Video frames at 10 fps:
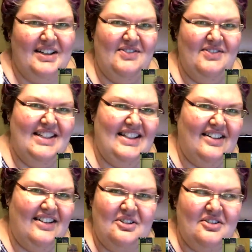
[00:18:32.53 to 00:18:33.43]
that now I
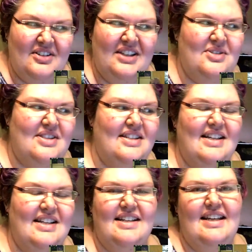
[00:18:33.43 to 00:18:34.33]
only use the
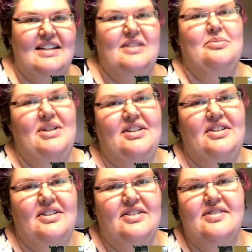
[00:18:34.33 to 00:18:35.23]
titanium heaters.
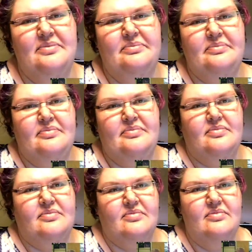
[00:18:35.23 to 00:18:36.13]

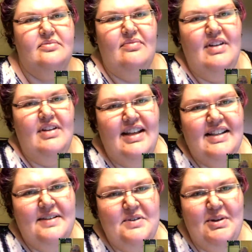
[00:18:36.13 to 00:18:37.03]
They seem to
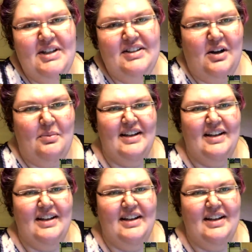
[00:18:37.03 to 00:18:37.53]
be a little bit